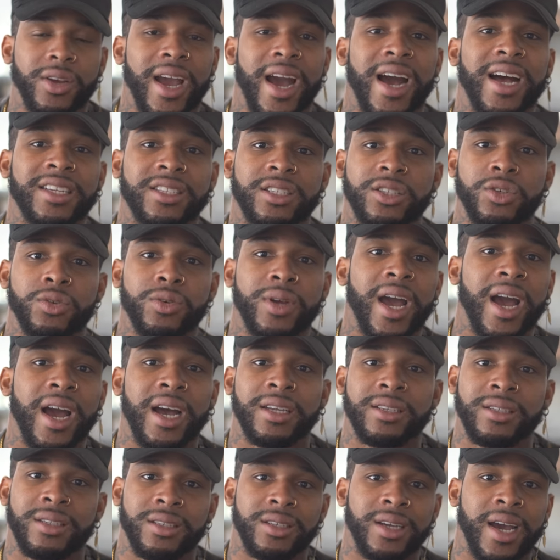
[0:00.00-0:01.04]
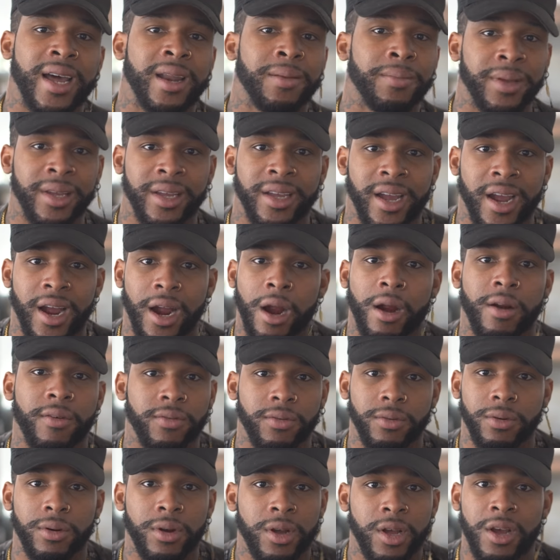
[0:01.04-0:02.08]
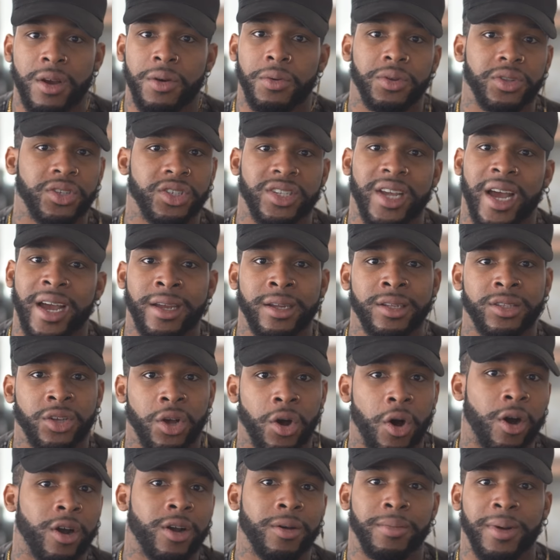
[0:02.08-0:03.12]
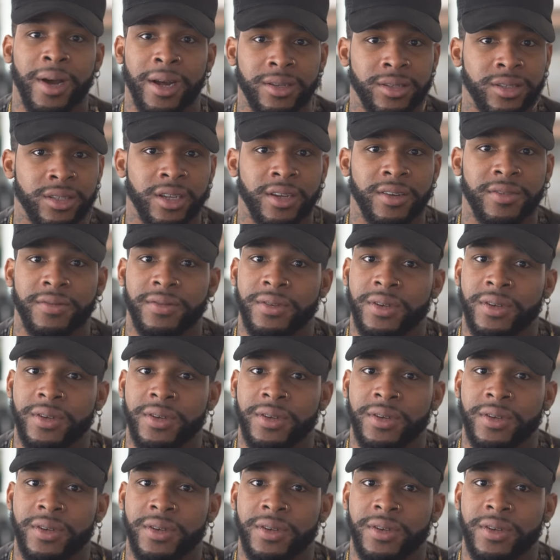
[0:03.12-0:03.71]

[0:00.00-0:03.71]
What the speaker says: guys got to be careful with just how you talk about stuff.